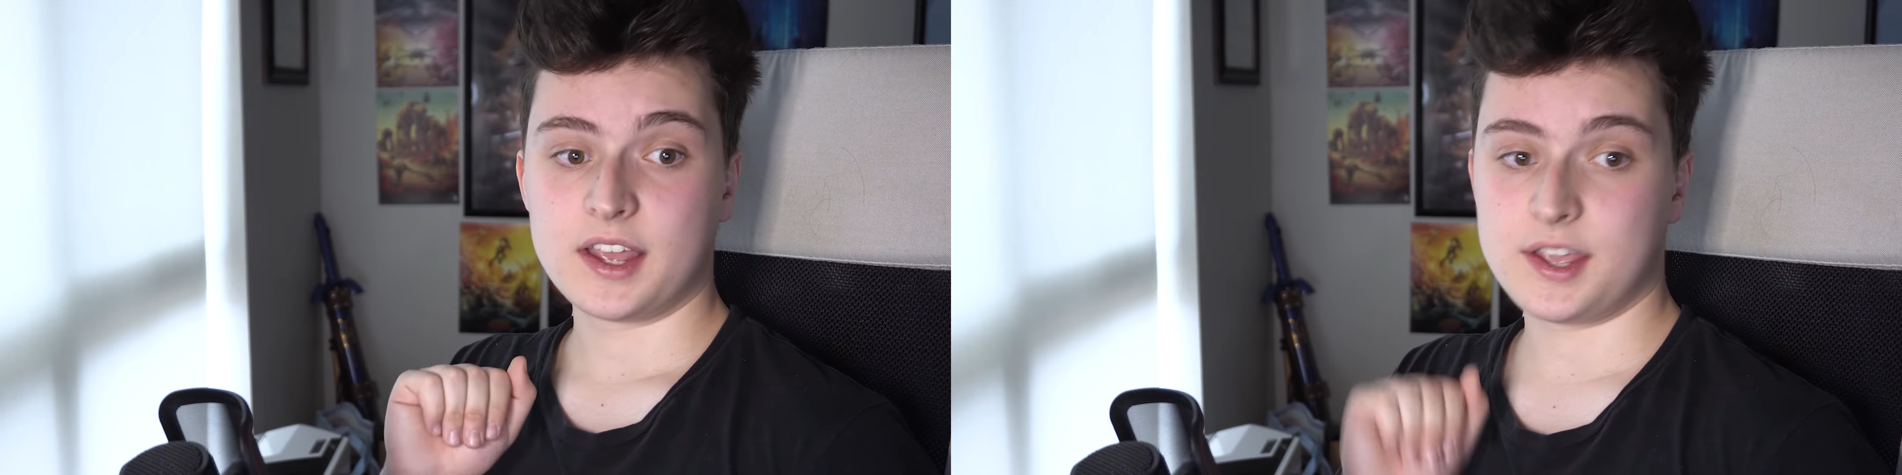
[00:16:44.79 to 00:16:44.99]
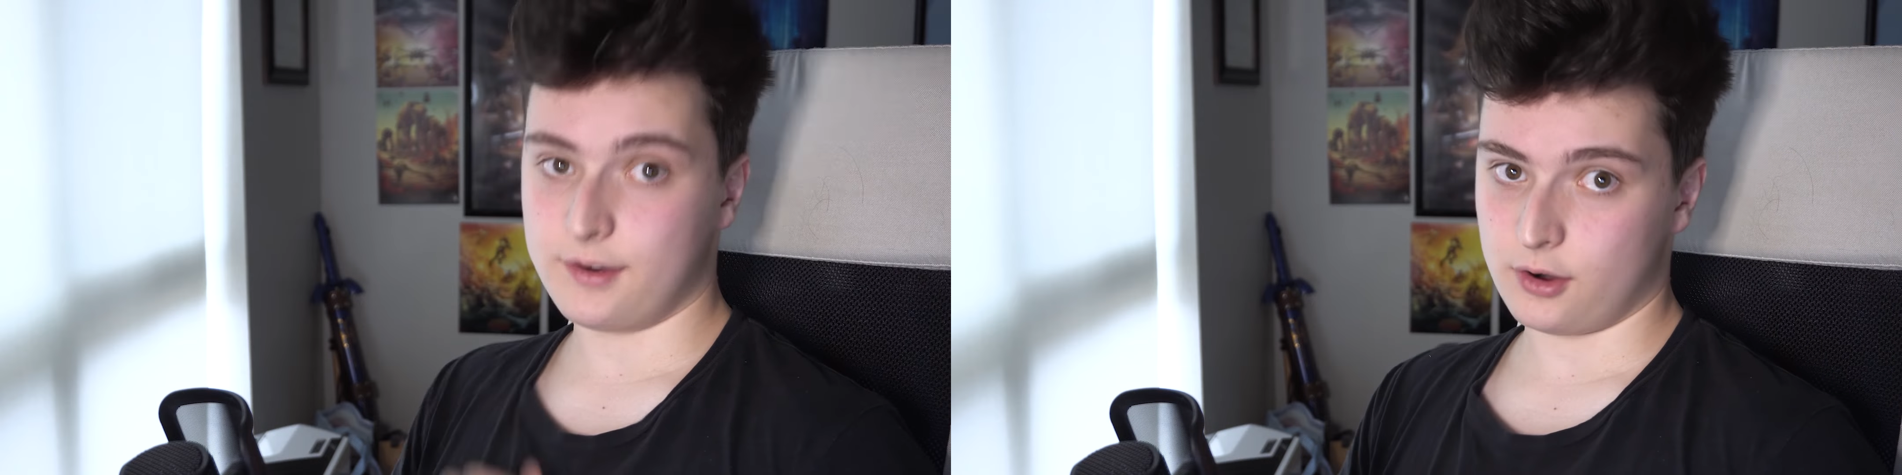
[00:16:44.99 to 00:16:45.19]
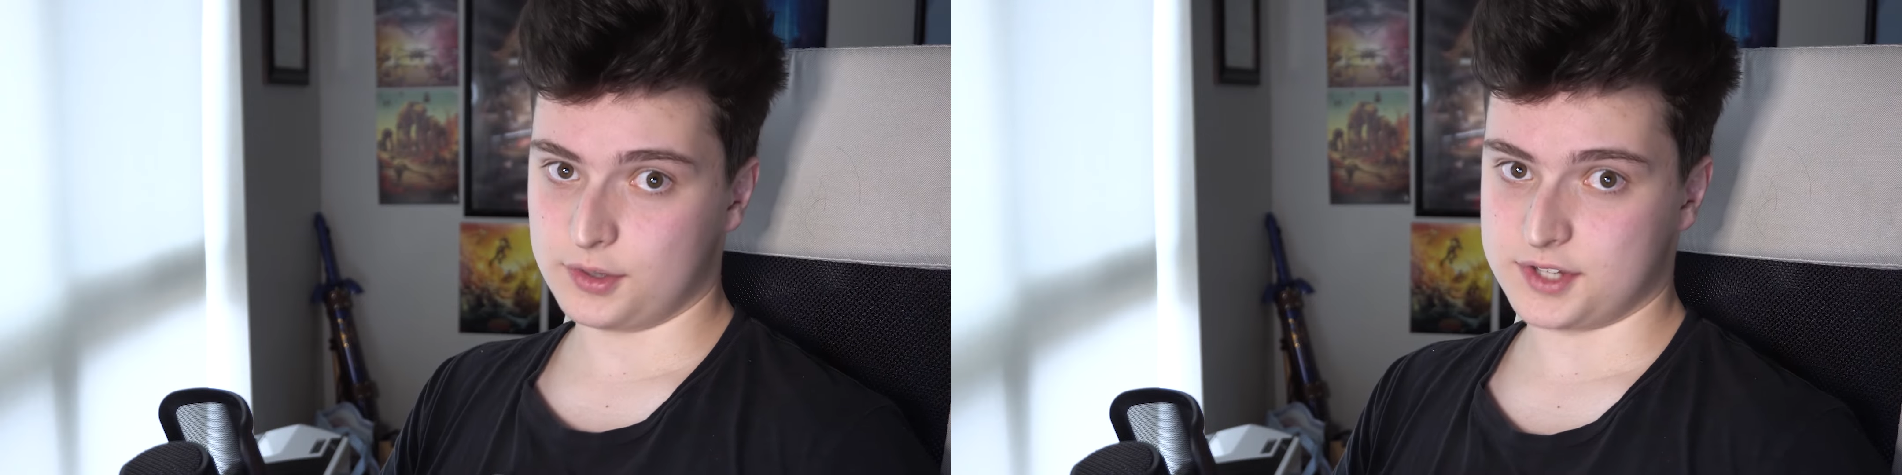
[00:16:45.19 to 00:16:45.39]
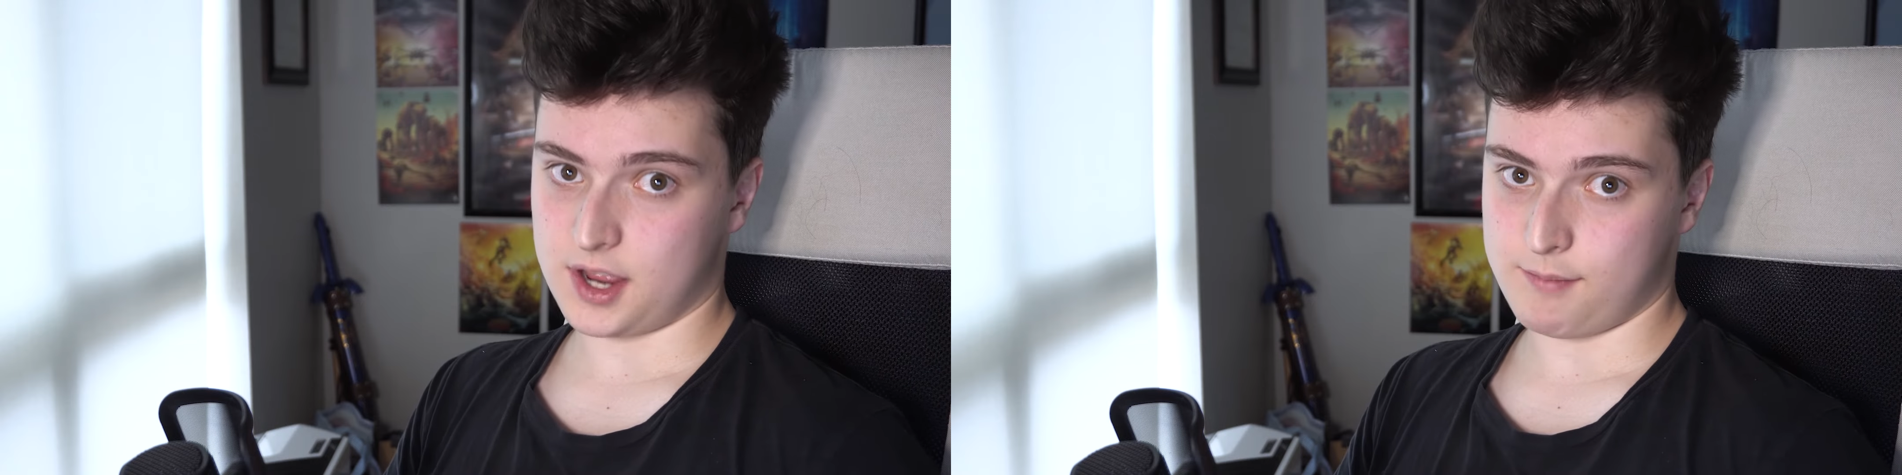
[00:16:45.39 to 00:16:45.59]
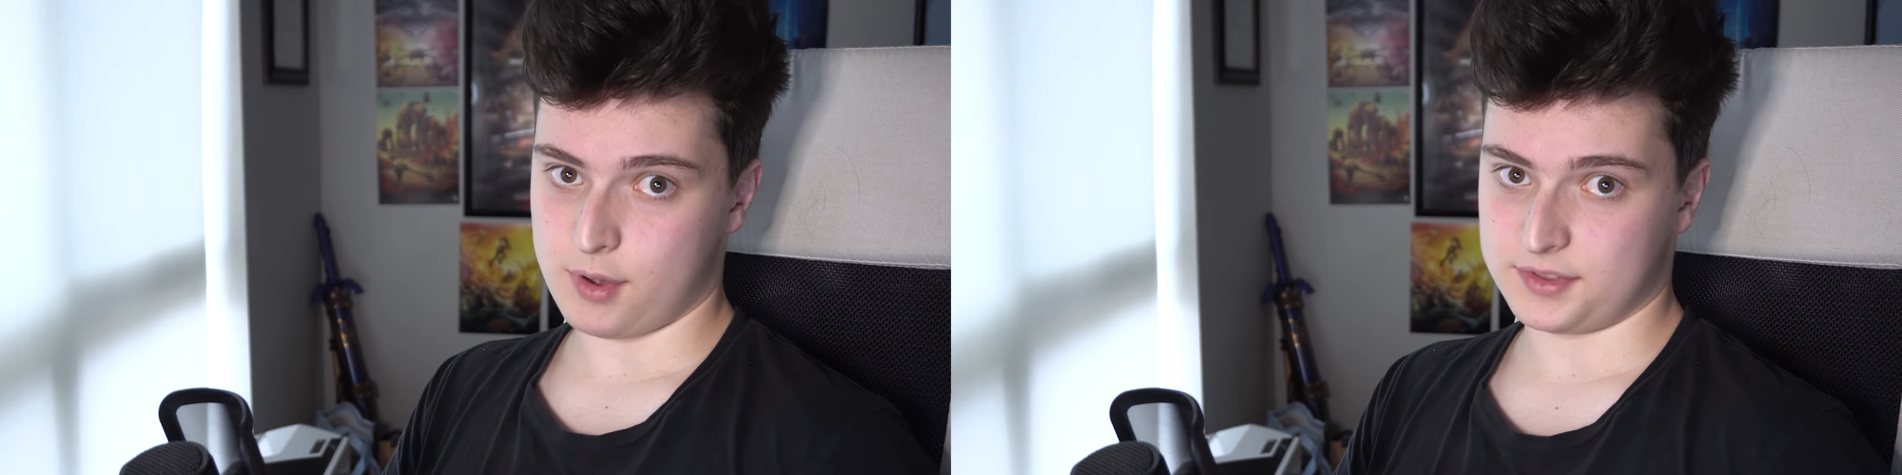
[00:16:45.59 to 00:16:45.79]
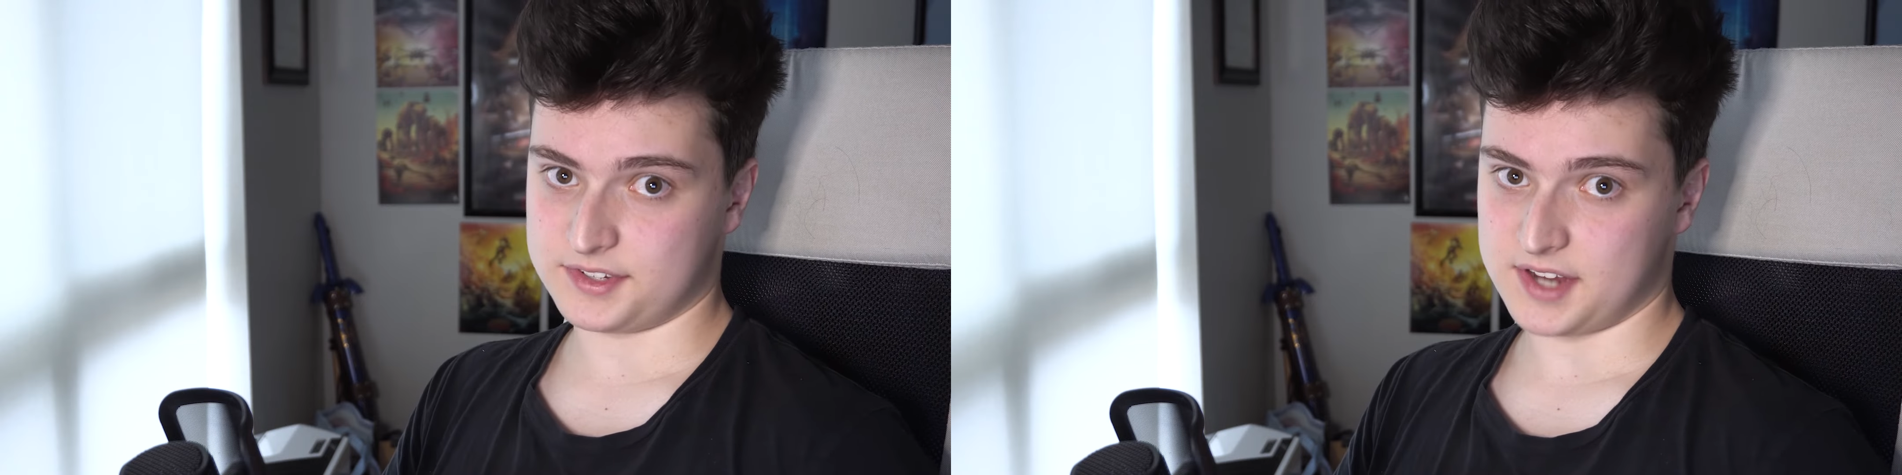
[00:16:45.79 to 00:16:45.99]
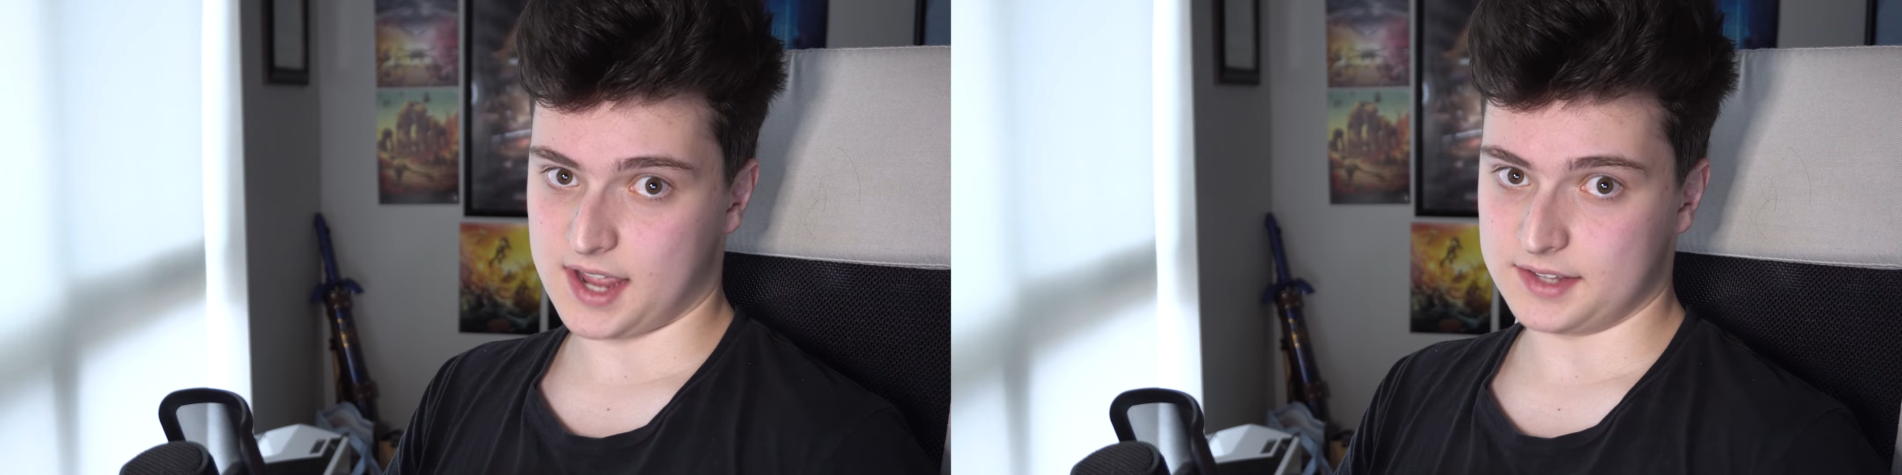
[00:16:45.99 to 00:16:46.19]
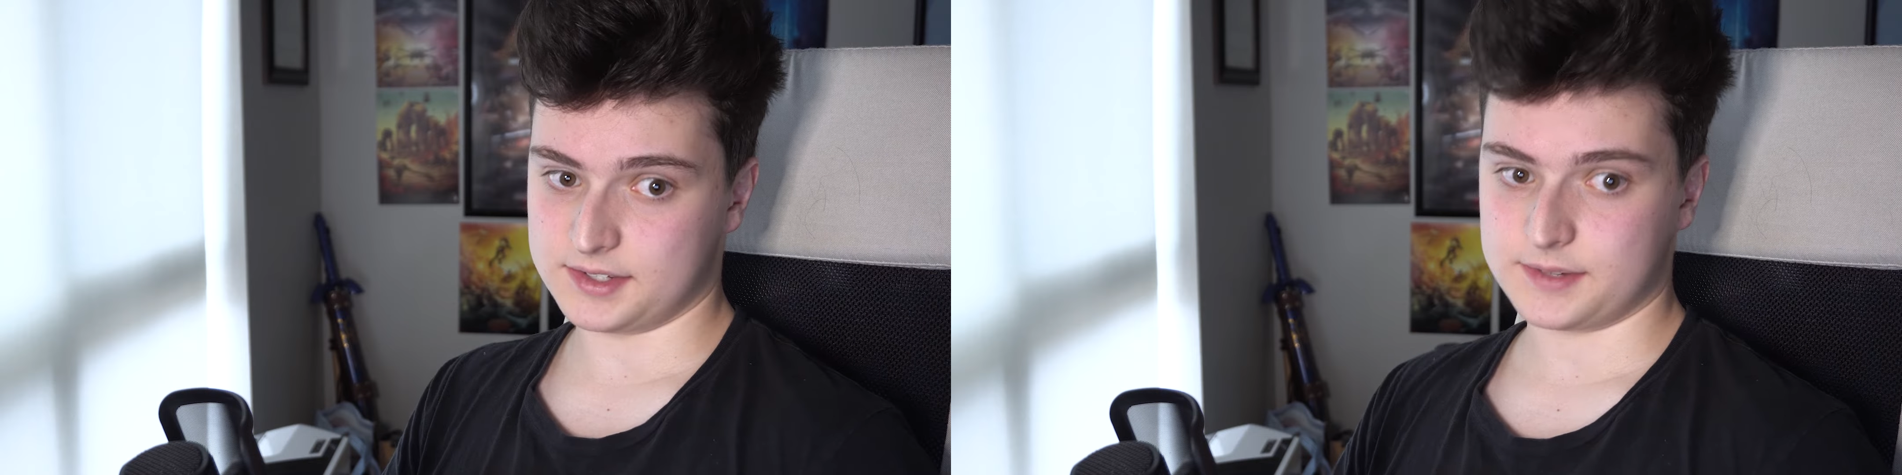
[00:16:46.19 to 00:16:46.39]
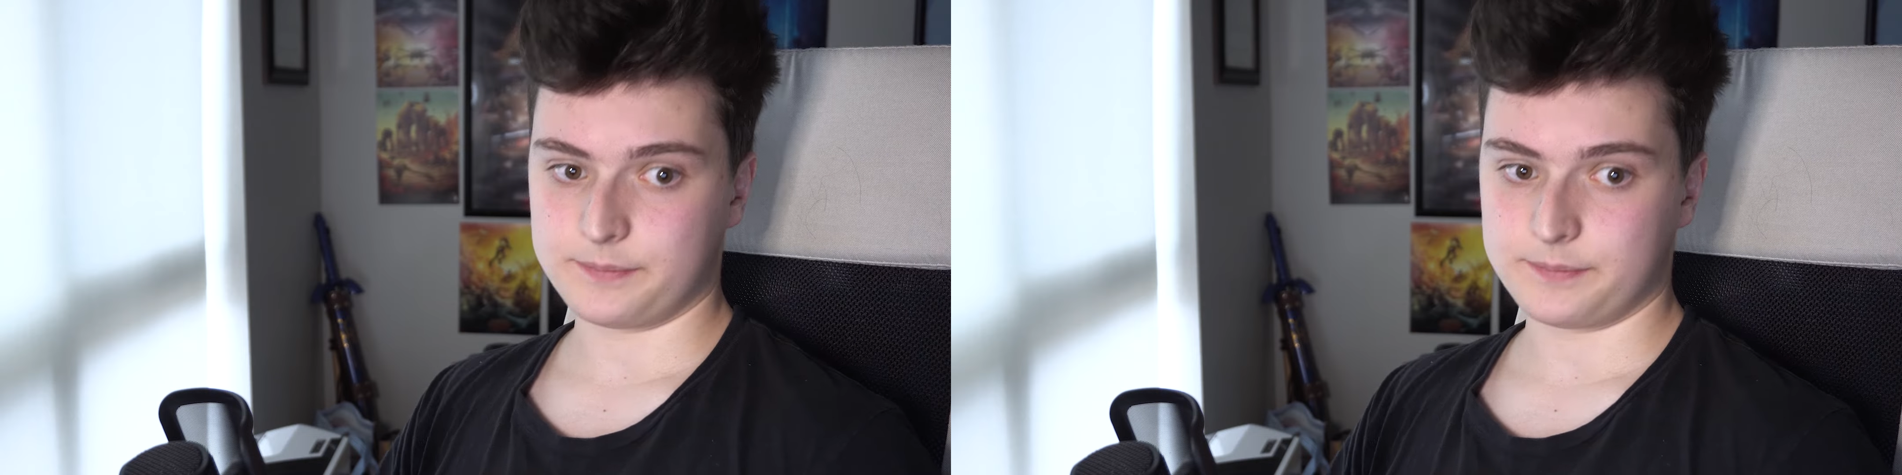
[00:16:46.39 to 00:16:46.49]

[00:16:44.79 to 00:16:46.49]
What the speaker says: Heroes on Both Sides,